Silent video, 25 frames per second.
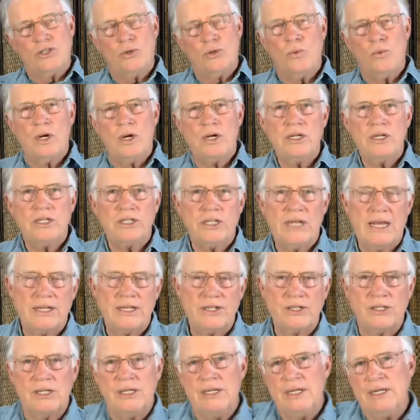awareness
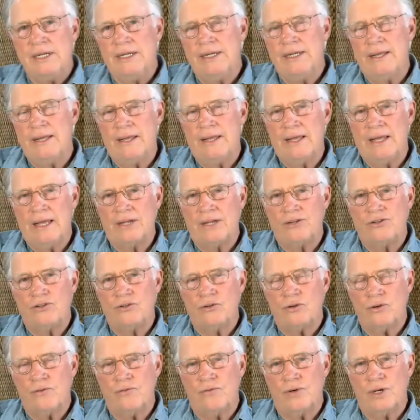has
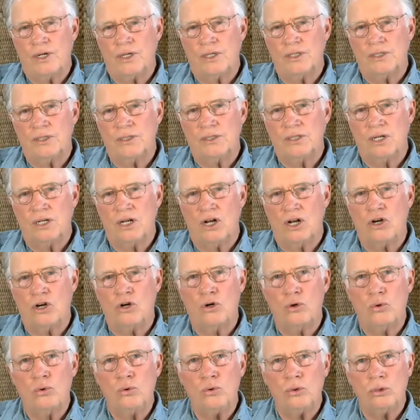sort of a
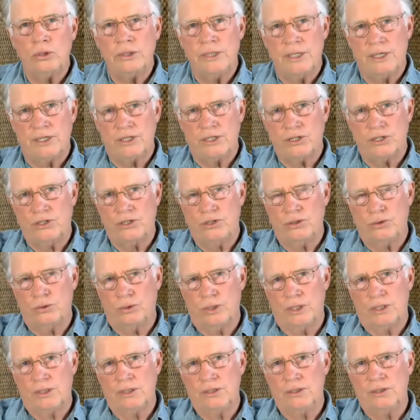coolness to
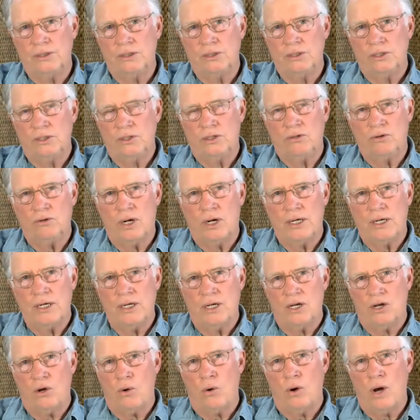it, right?
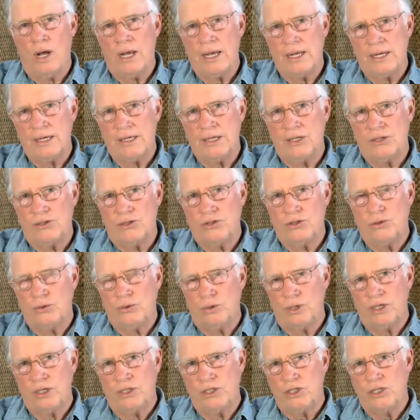A quietness
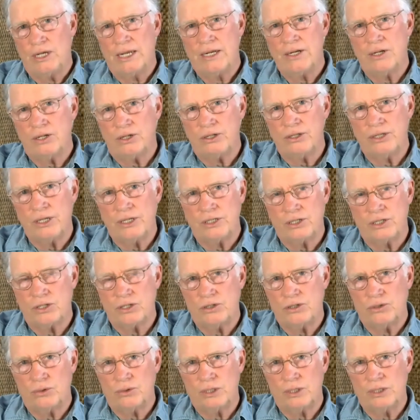to it, a gentleness
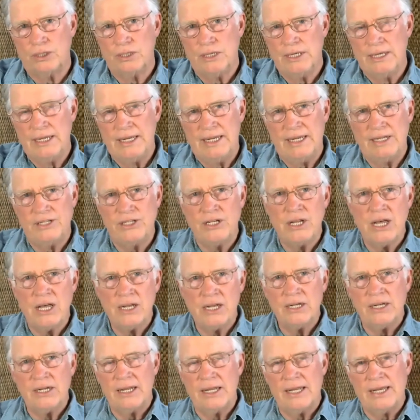to it. It's
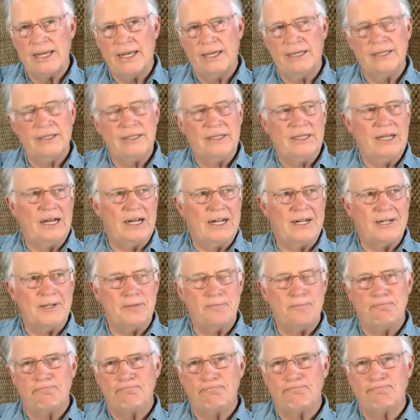not like
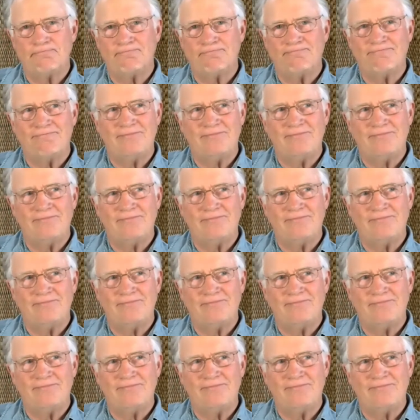um,